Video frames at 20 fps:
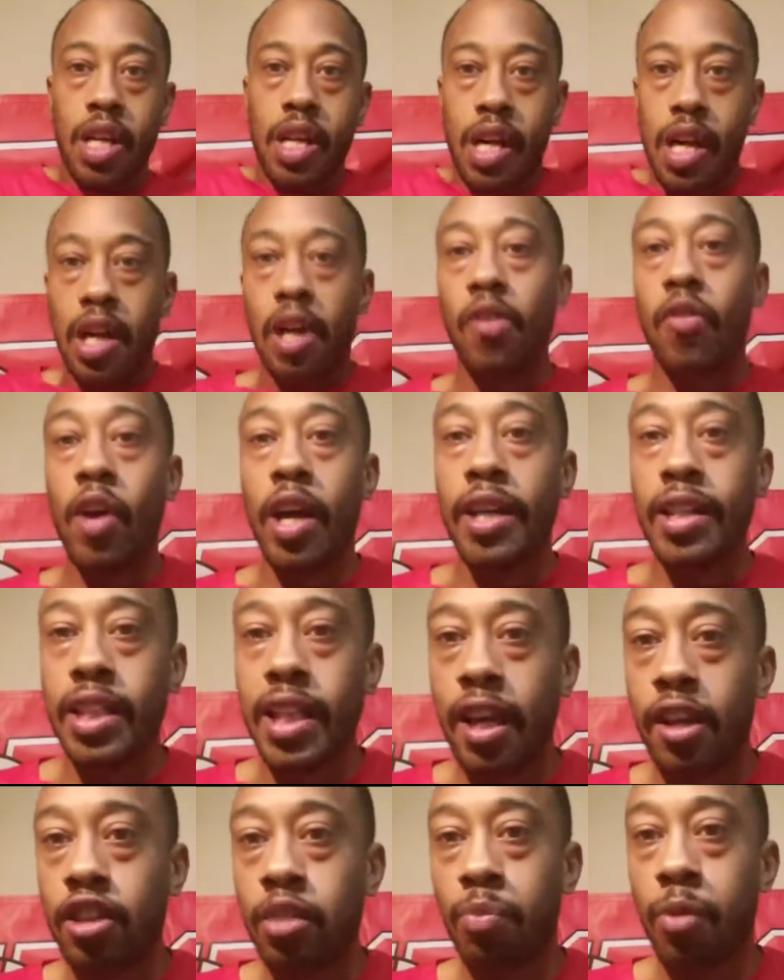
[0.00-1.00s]
All right,
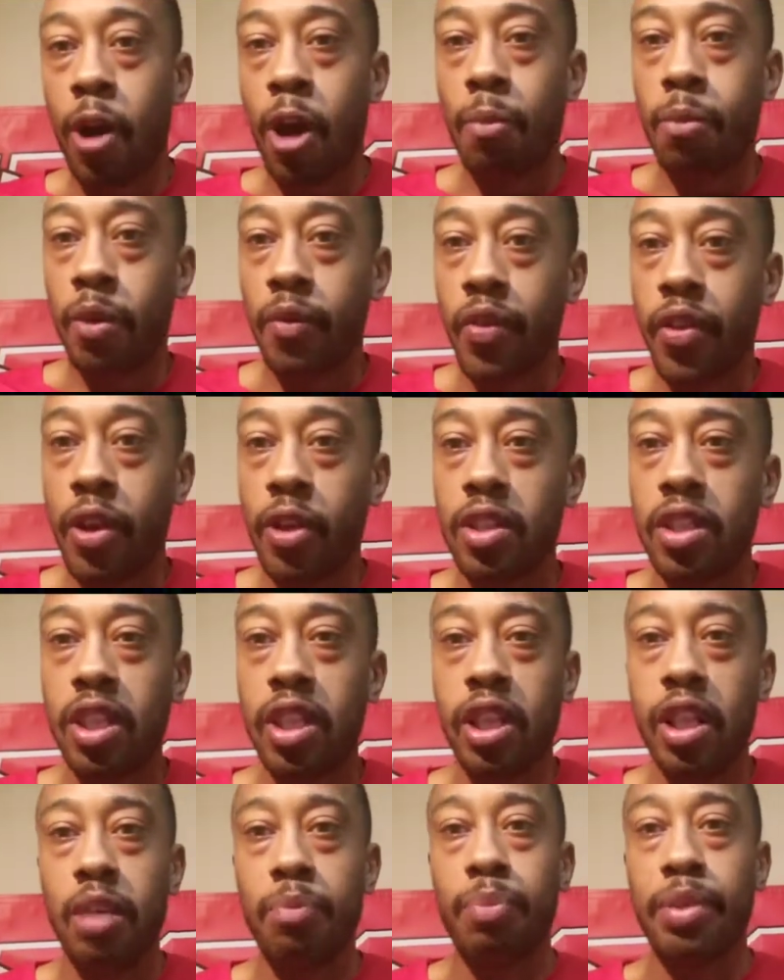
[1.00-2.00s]
that was Proverbs
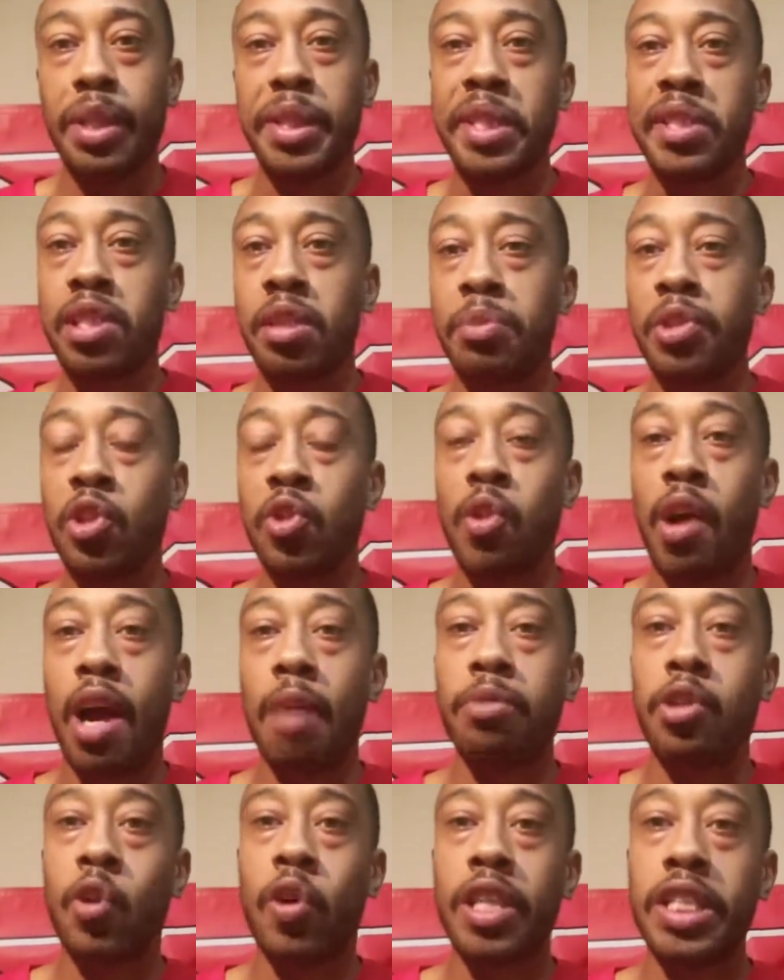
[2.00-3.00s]
13. Please
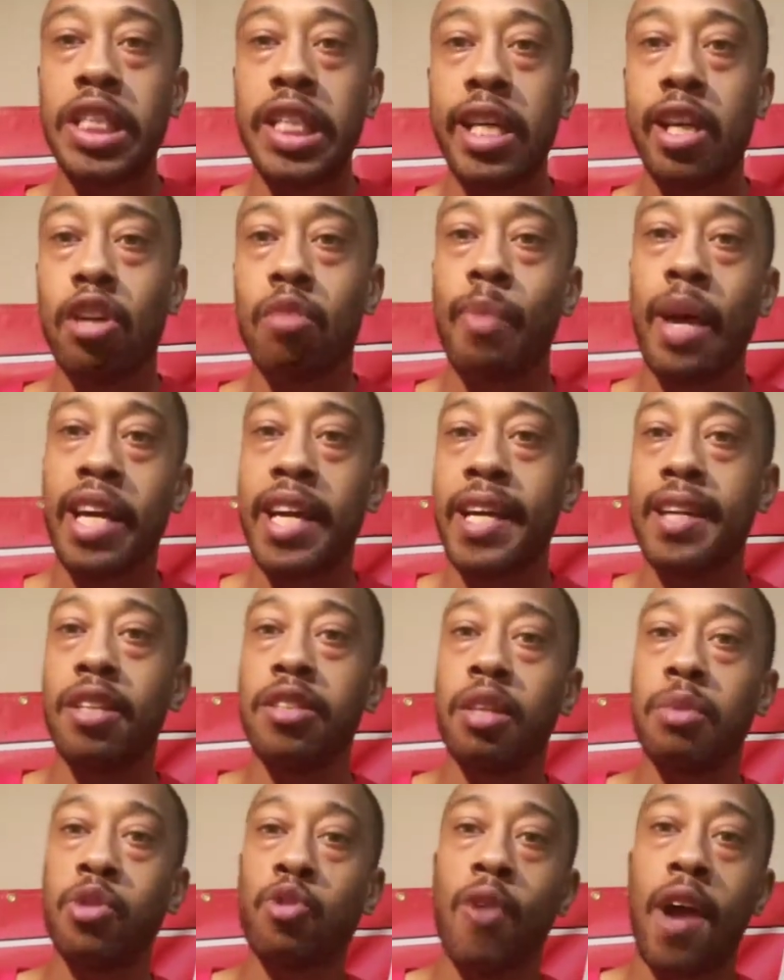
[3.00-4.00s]
subscribe to our channel by hitting
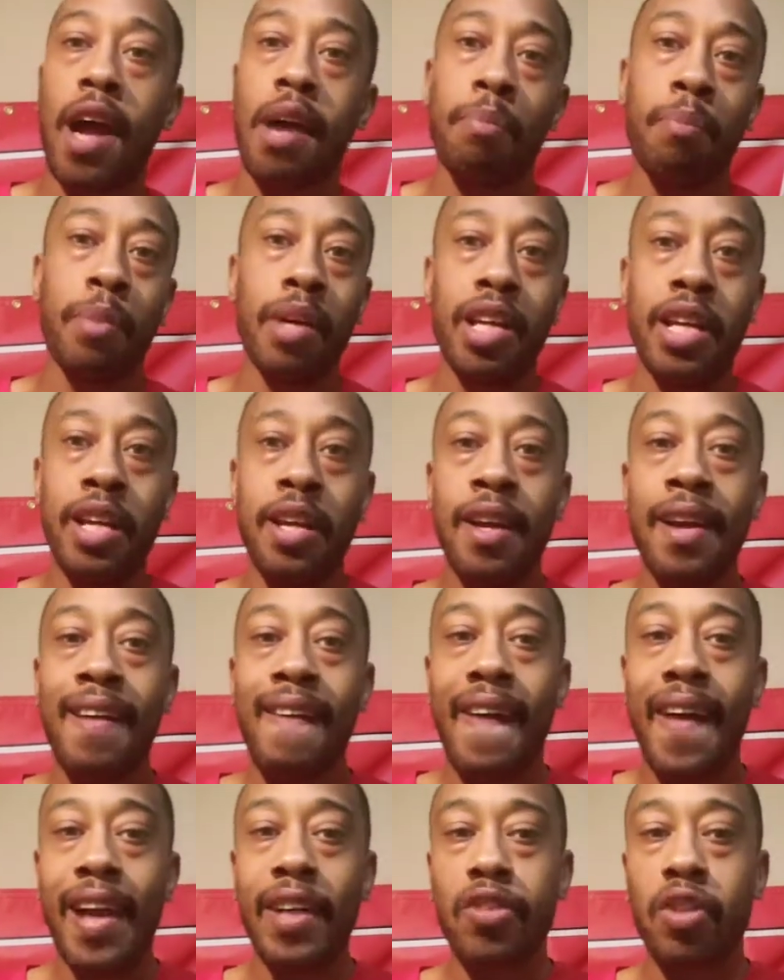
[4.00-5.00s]
the subscribe button
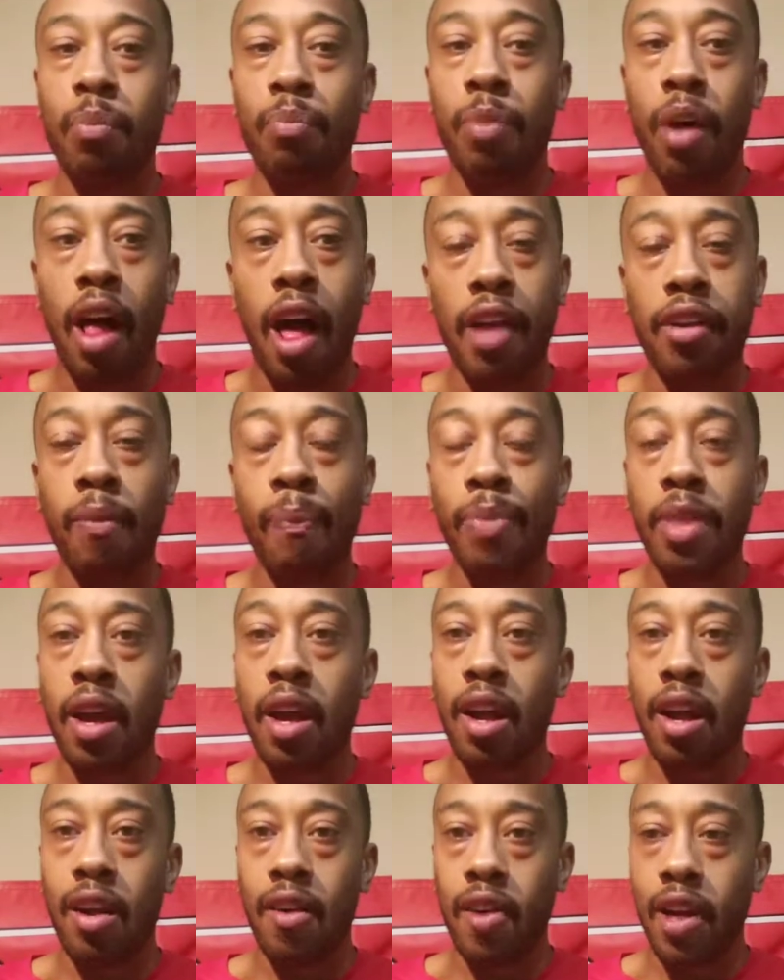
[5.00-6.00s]
at the bottom.
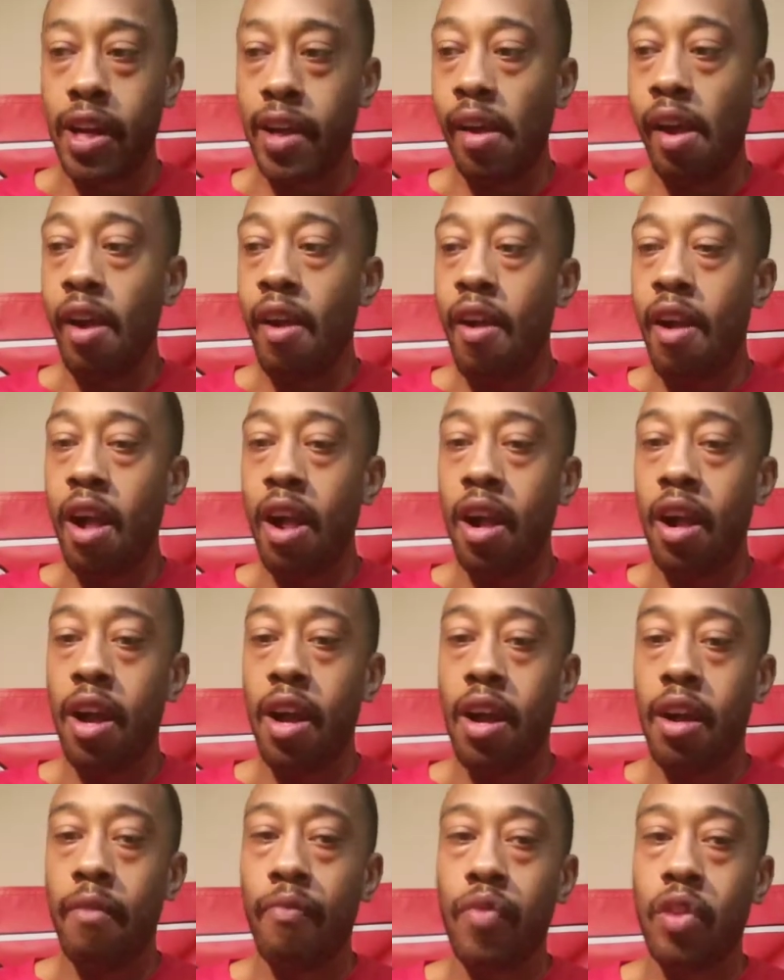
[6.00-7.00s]
All right.
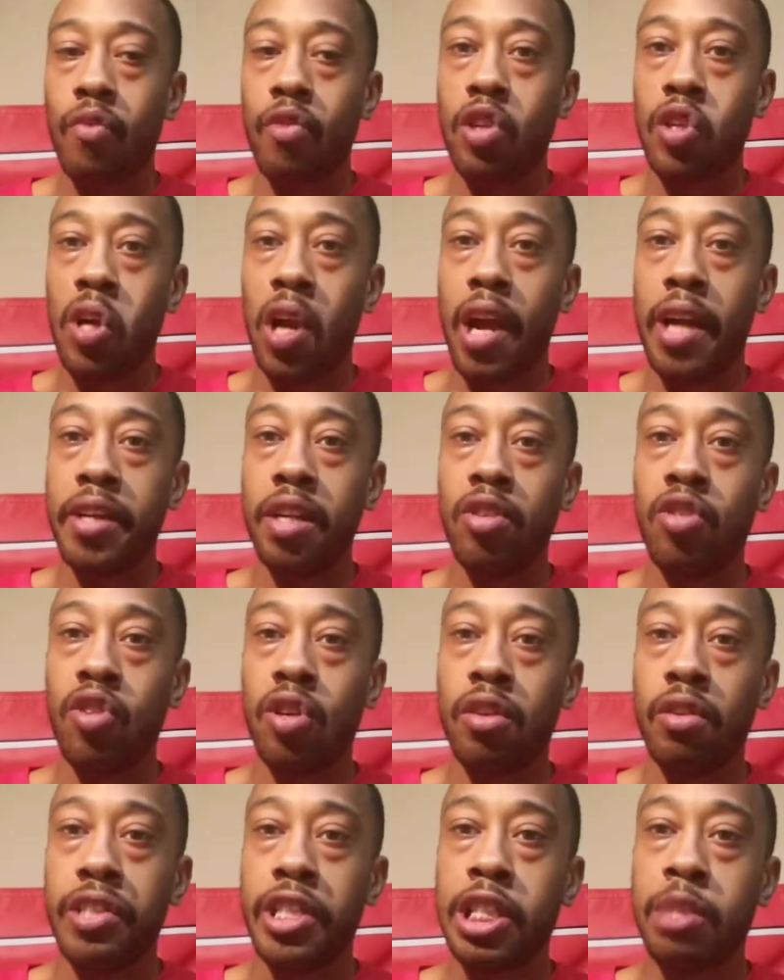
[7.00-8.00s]
We're trying to
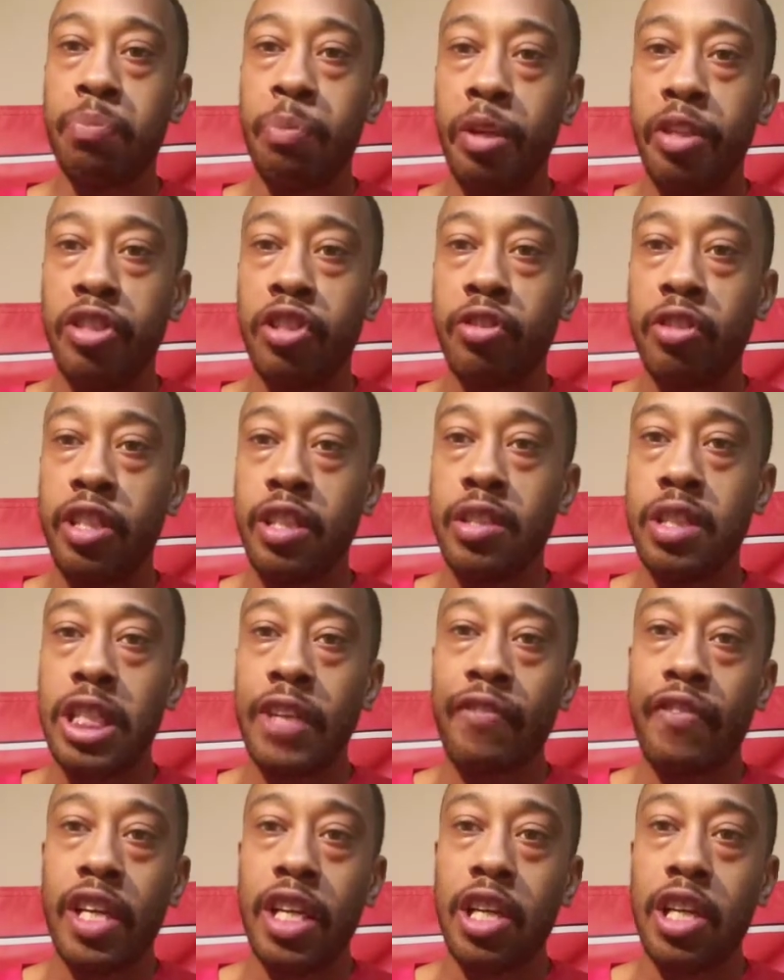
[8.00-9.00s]
grow this
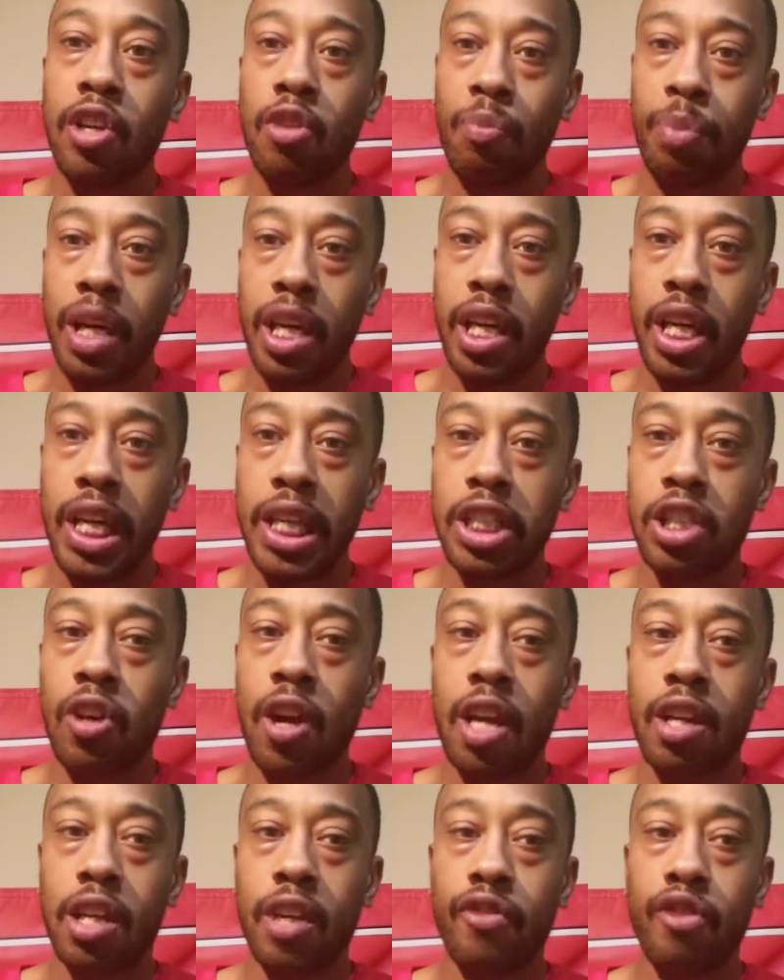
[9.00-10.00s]
Ministries, a video page,
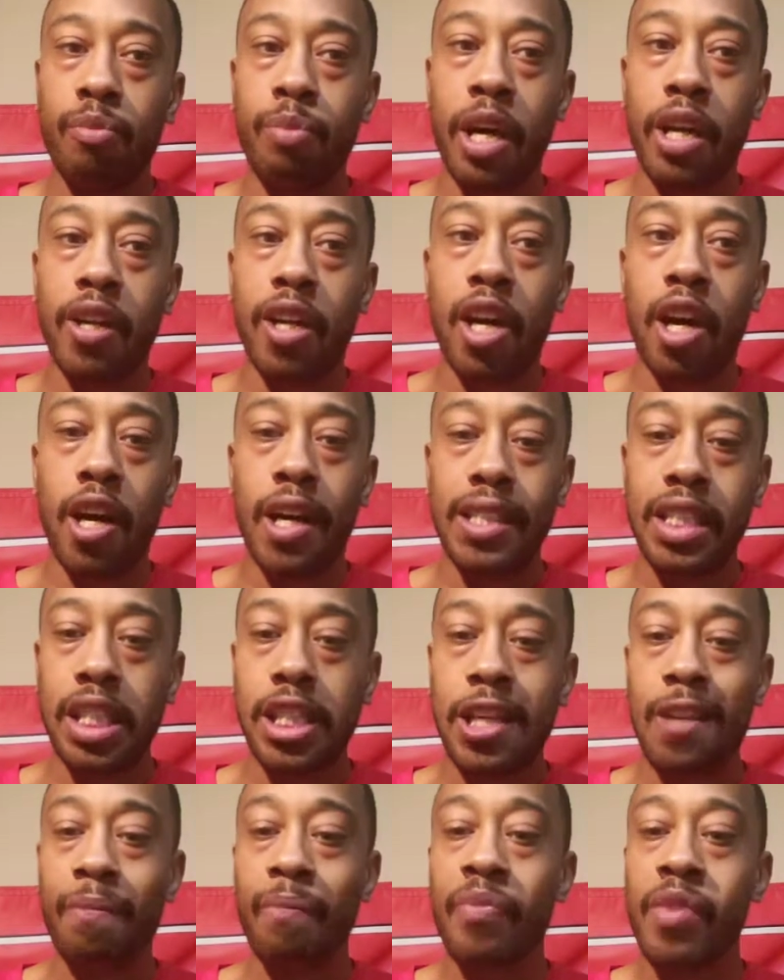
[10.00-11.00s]
trying to give you better content.